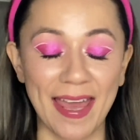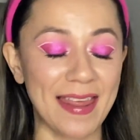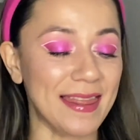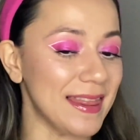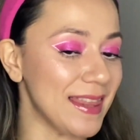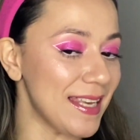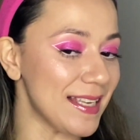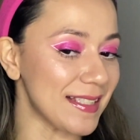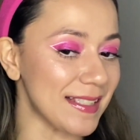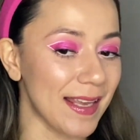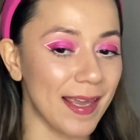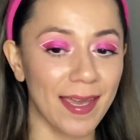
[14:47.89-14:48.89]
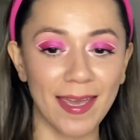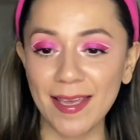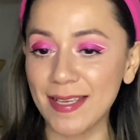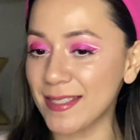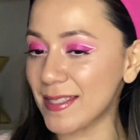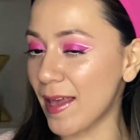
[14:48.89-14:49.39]
And this
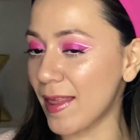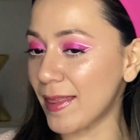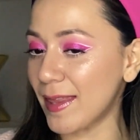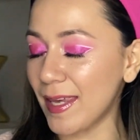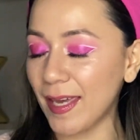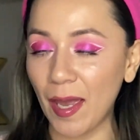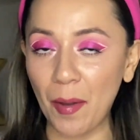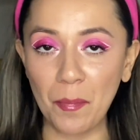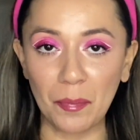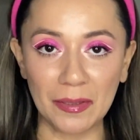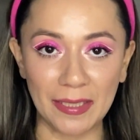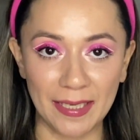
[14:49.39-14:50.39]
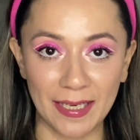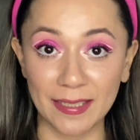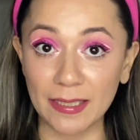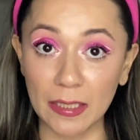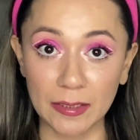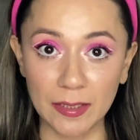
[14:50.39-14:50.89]
is the completed
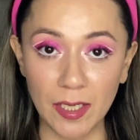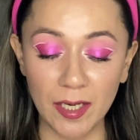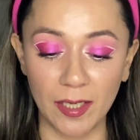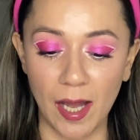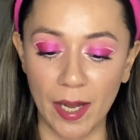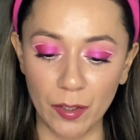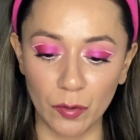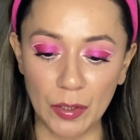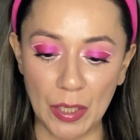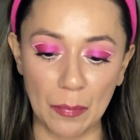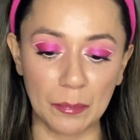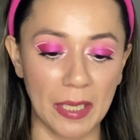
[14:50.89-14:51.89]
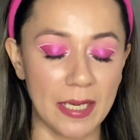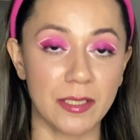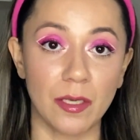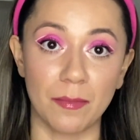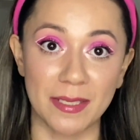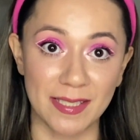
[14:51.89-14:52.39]
look. I only applied
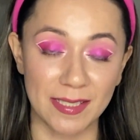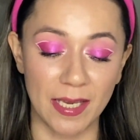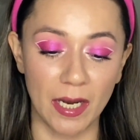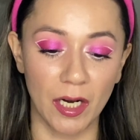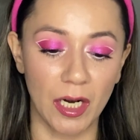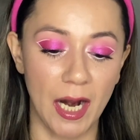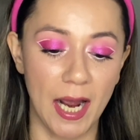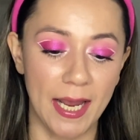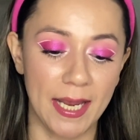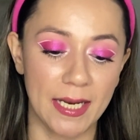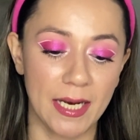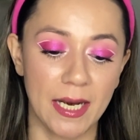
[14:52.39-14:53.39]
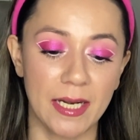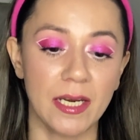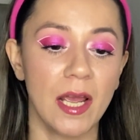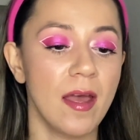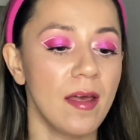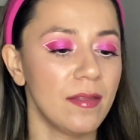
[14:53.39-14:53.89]
some mascara and
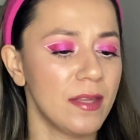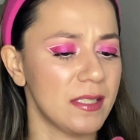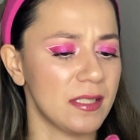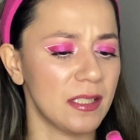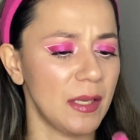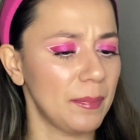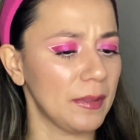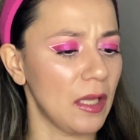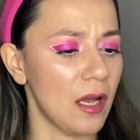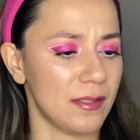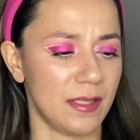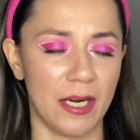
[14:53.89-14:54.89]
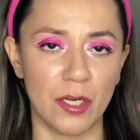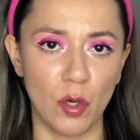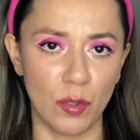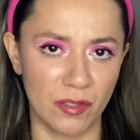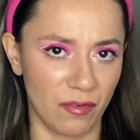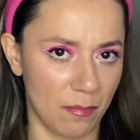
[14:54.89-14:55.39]
this lip gloss that I know
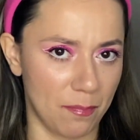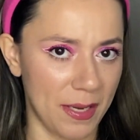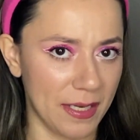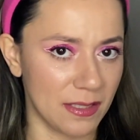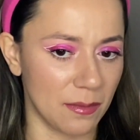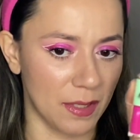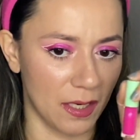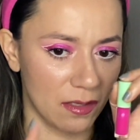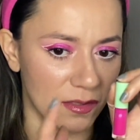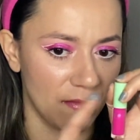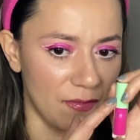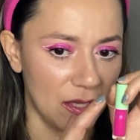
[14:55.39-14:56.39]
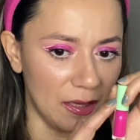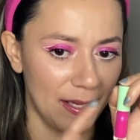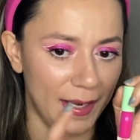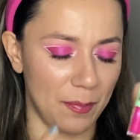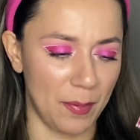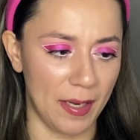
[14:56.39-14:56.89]
it's from Pixie because of the
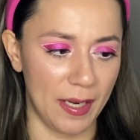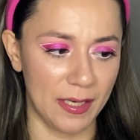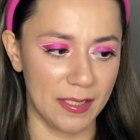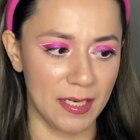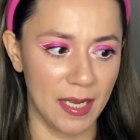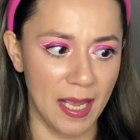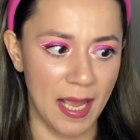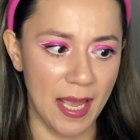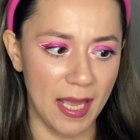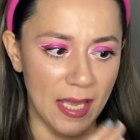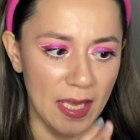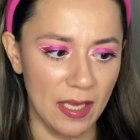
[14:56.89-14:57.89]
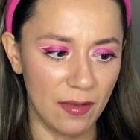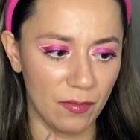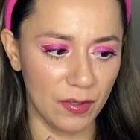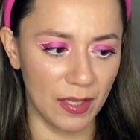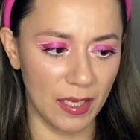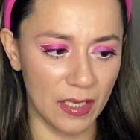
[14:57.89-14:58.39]
lid, but
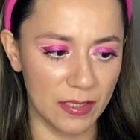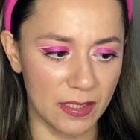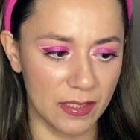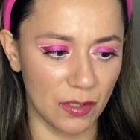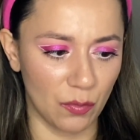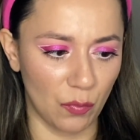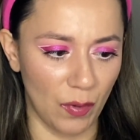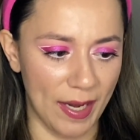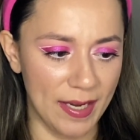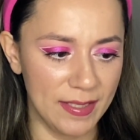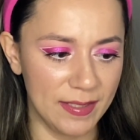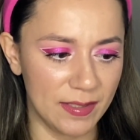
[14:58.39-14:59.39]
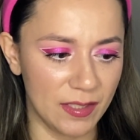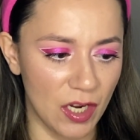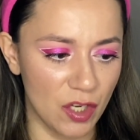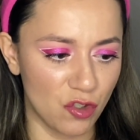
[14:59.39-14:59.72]
everything else is erased.